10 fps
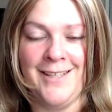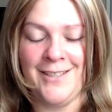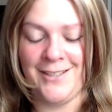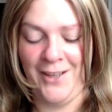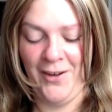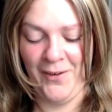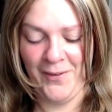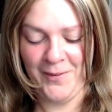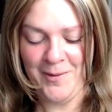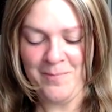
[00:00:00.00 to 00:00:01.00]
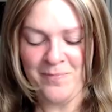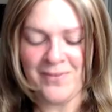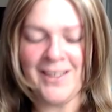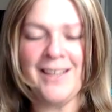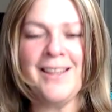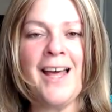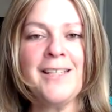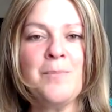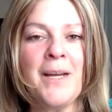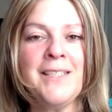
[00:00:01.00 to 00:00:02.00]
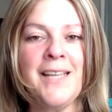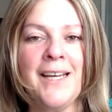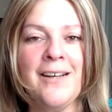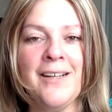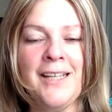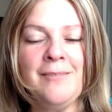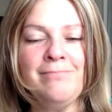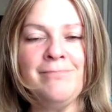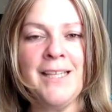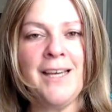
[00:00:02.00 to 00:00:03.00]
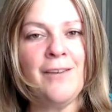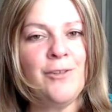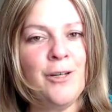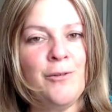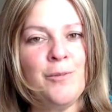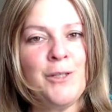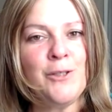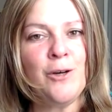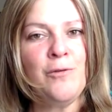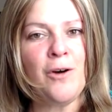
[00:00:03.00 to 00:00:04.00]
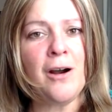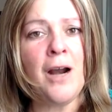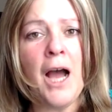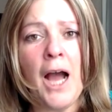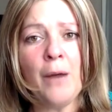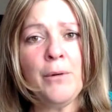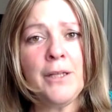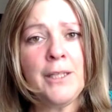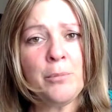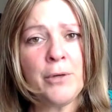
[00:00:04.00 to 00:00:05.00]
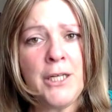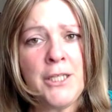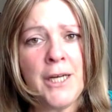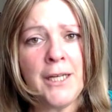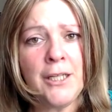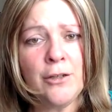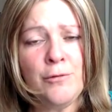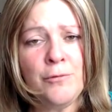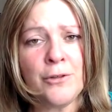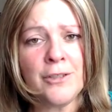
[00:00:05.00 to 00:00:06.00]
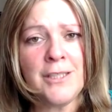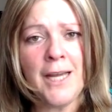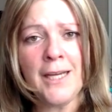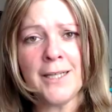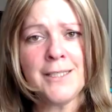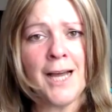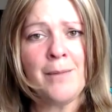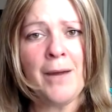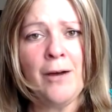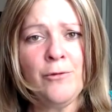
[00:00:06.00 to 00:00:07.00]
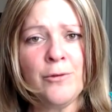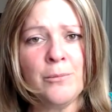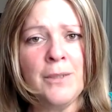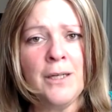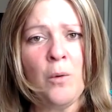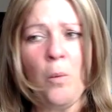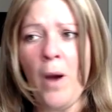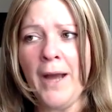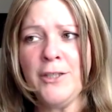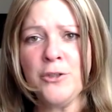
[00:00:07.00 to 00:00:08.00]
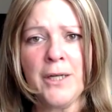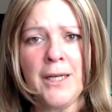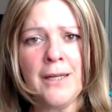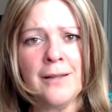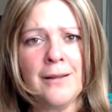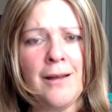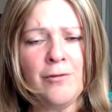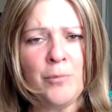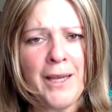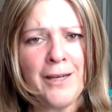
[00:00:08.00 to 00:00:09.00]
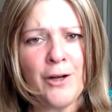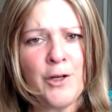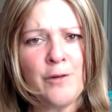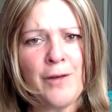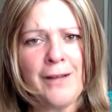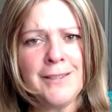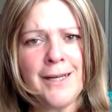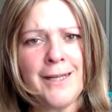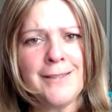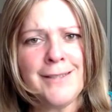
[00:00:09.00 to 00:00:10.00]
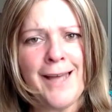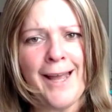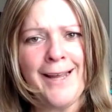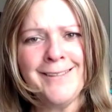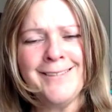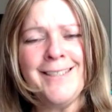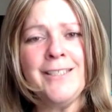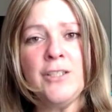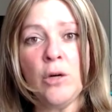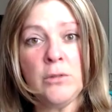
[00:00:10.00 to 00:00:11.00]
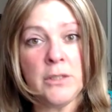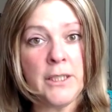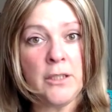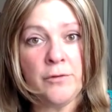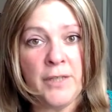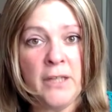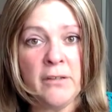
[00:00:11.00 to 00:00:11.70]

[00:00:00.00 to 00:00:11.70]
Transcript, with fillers: so that's my take on it. If you're here with me so far, I really appreciate you for taking a time out from wine drinking and love making on your Valentine's Day. Don't stick your finger